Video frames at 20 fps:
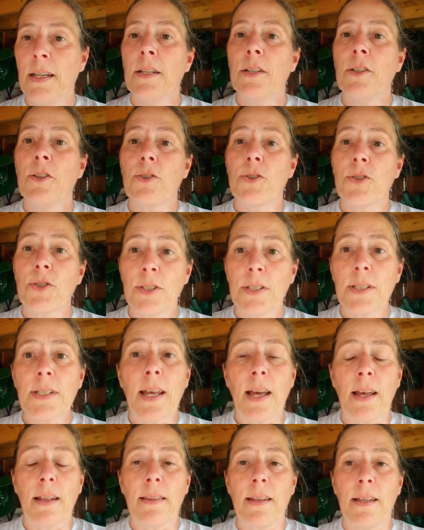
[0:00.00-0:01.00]
you shouldn't
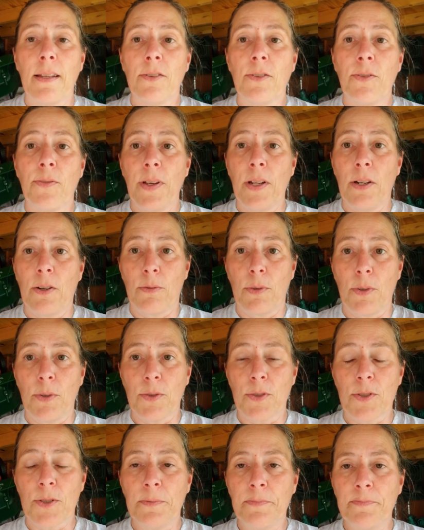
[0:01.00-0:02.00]
get these feeder
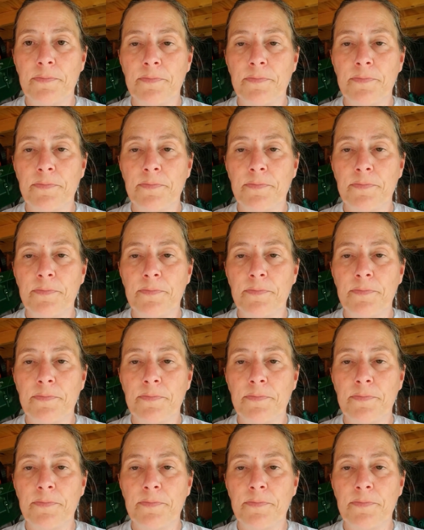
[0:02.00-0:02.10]
roots.